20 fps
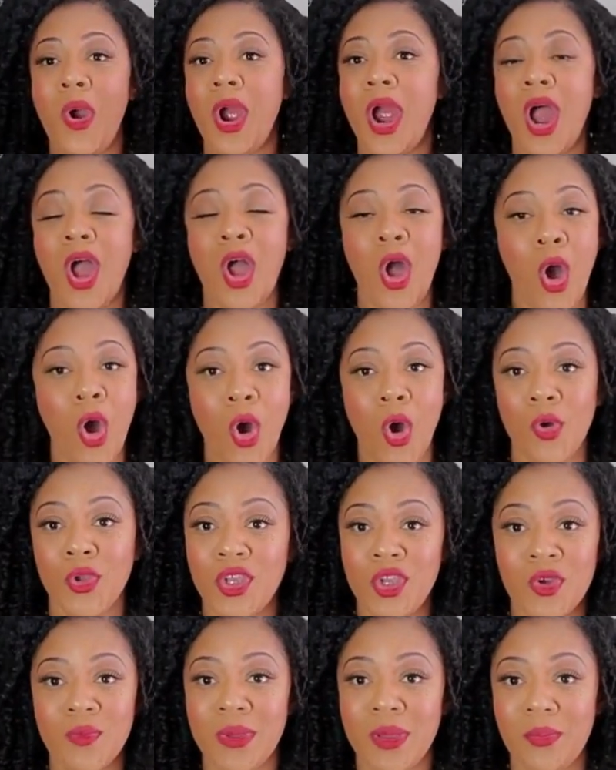are a whole
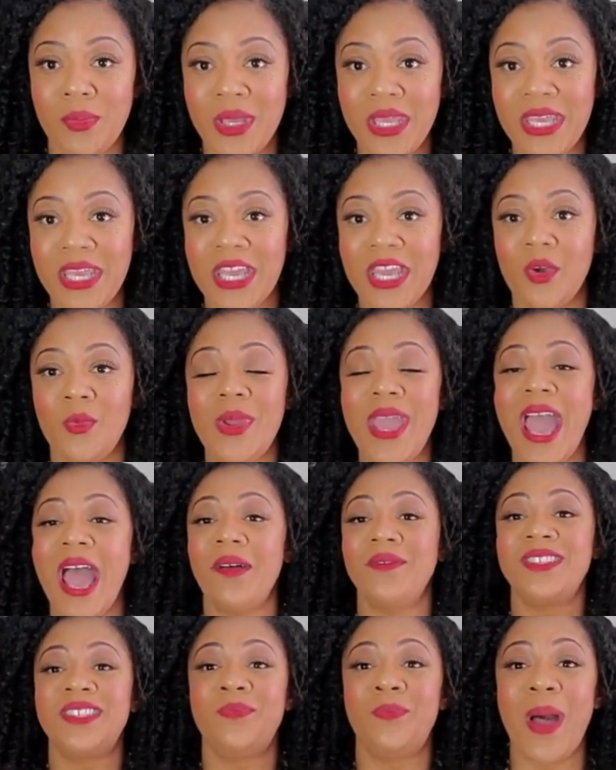human being. We
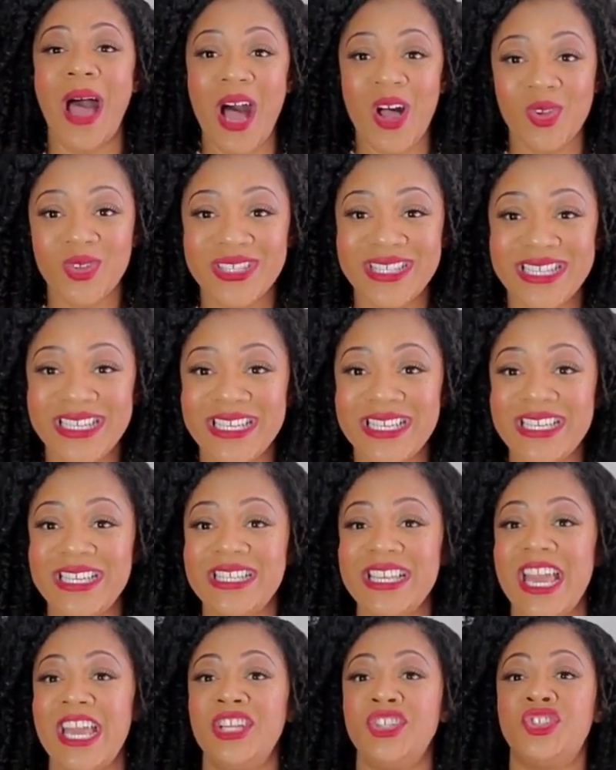have
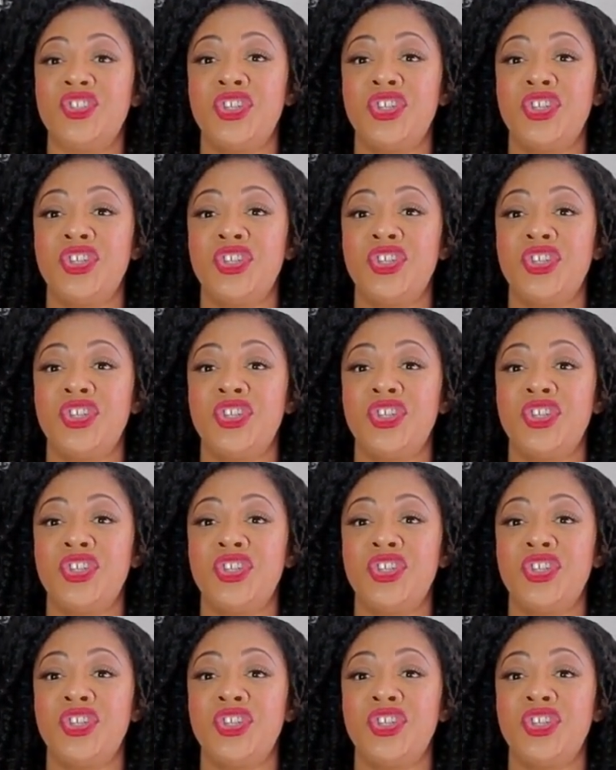spouses and